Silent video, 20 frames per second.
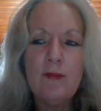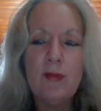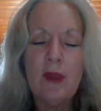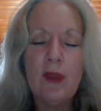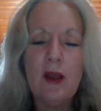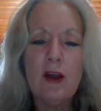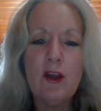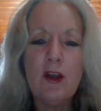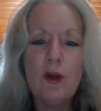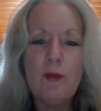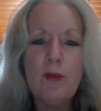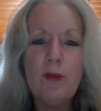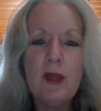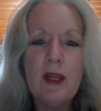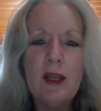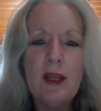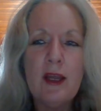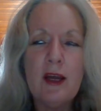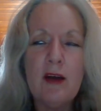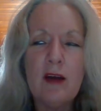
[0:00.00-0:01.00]
I know
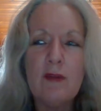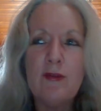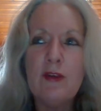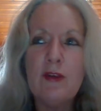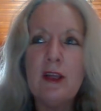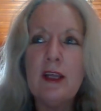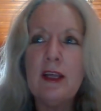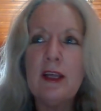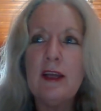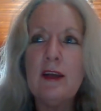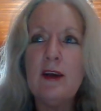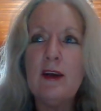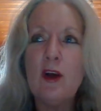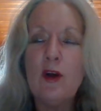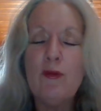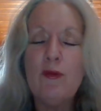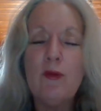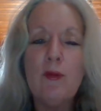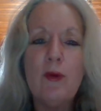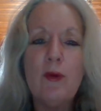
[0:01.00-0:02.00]
many are feeling
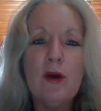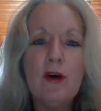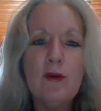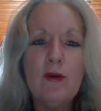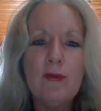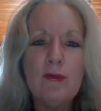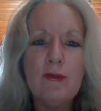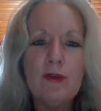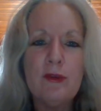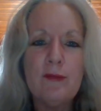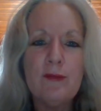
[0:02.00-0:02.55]
overwhelmed